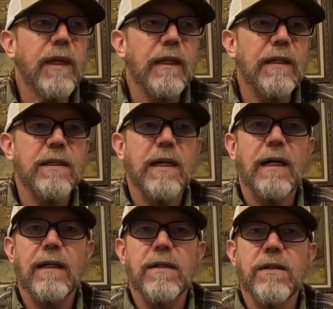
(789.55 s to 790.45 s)

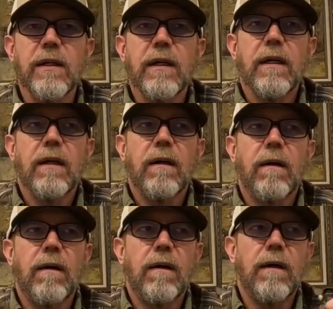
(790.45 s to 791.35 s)
Scalas
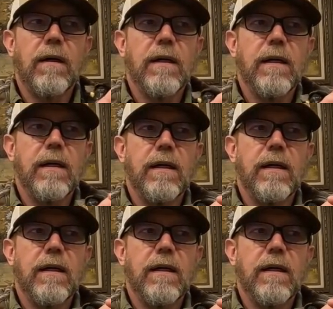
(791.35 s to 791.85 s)
are